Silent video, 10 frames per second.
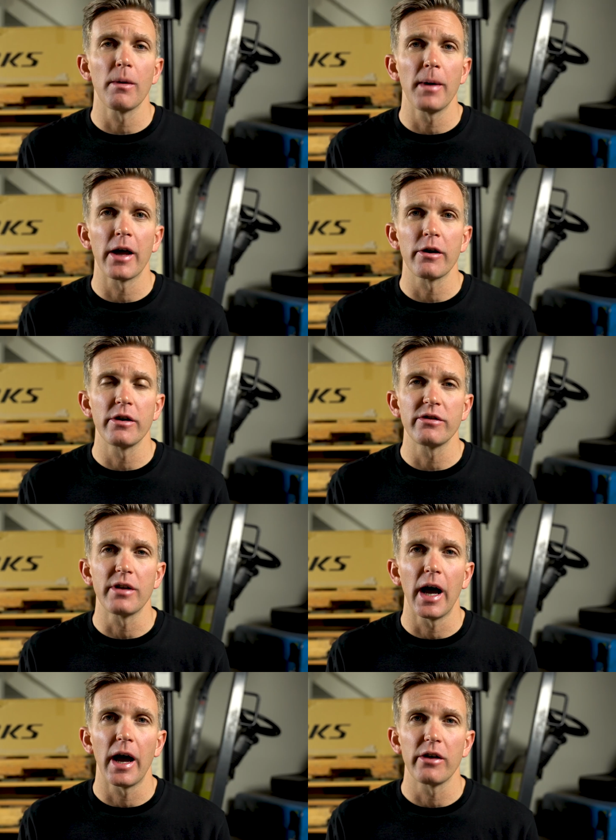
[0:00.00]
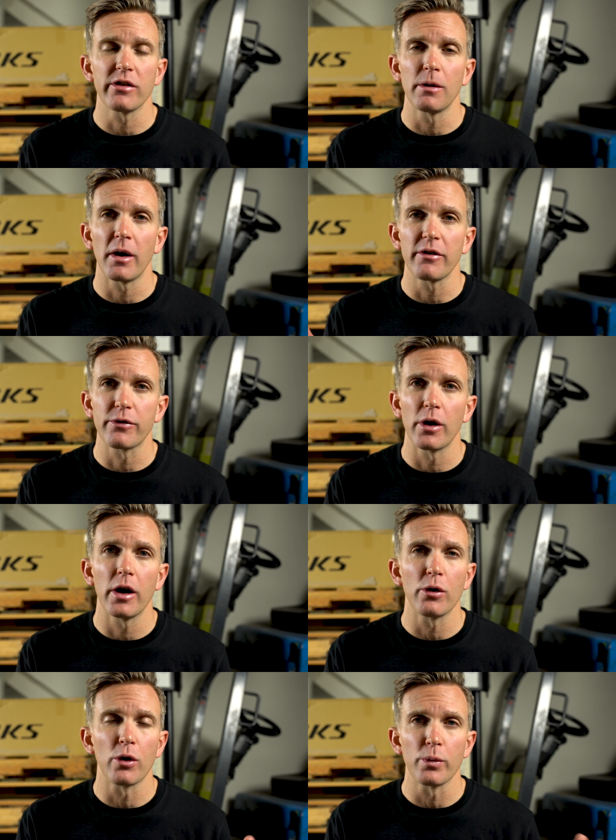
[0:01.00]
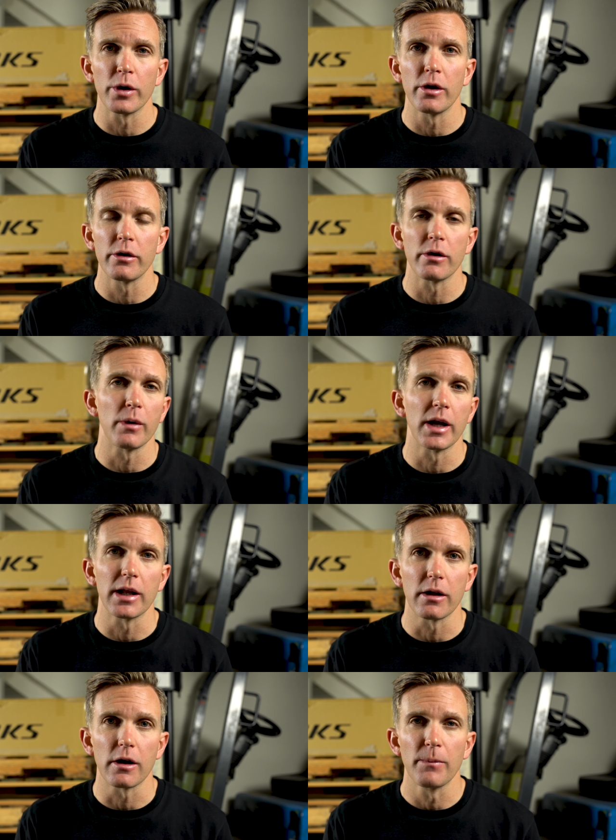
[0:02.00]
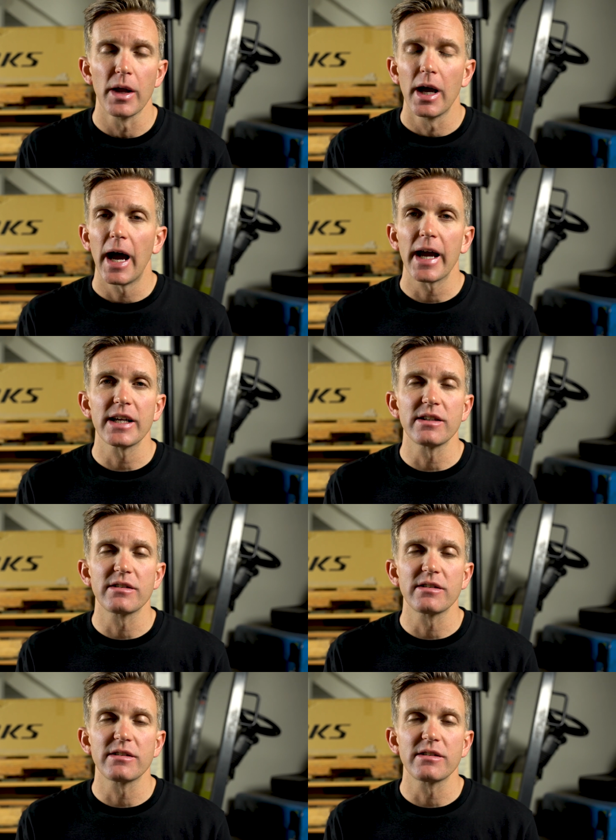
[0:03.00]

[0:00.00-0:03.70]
batteries dies in my front or rear derailleur, I can